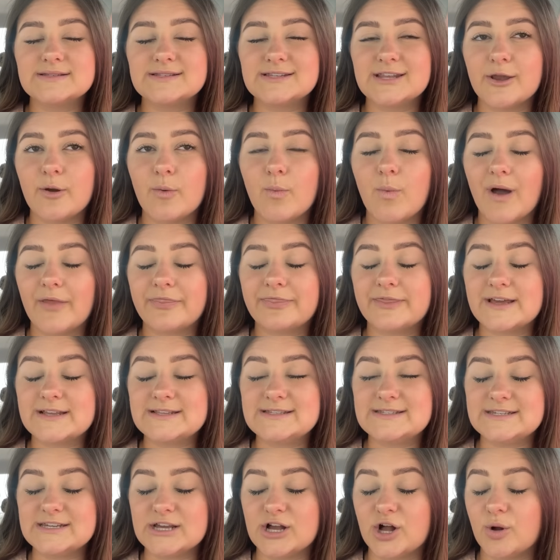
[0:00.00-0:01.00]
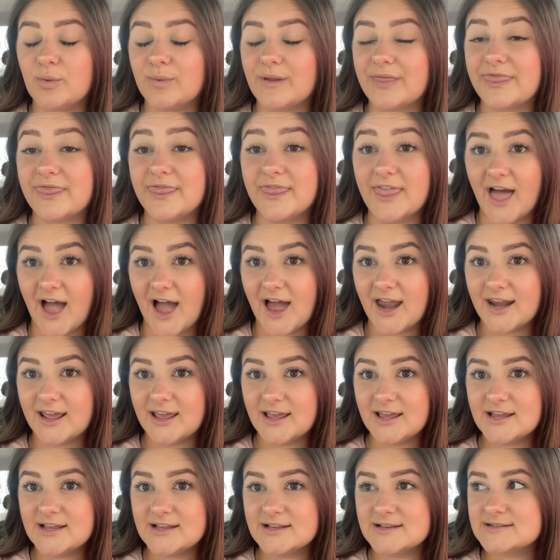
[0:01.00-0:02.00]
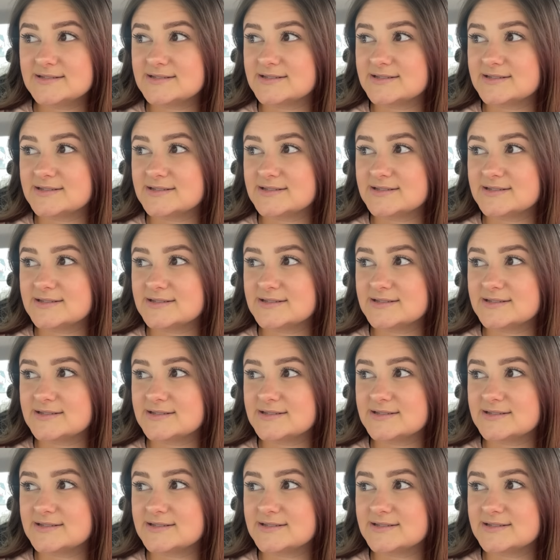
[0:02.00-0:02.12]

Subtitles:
see what the deal with that is.